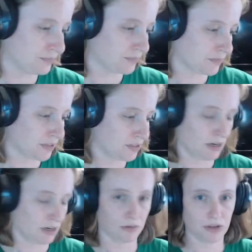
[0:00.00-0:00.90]

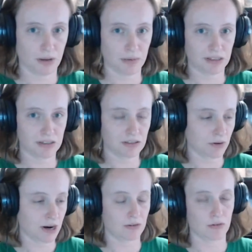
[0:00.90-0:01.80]
So, I mean, this
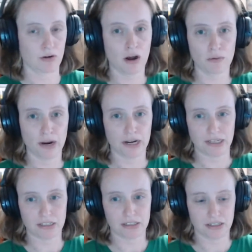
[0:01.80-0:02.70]
right already,
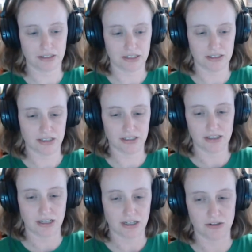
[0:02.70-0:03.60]
this this this
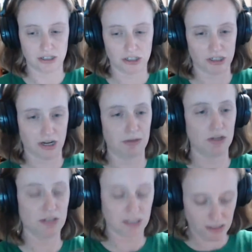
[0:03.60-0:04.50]
collector's edition. I mean, you
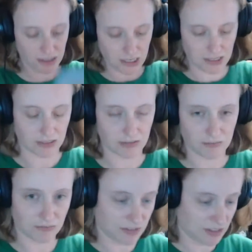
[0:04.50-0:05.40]
can see the
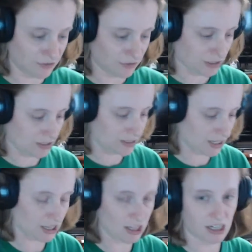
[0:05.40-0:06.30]
difference in
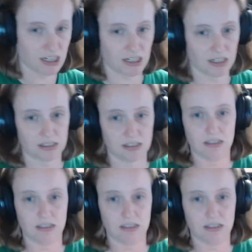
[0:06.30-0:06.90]
thickness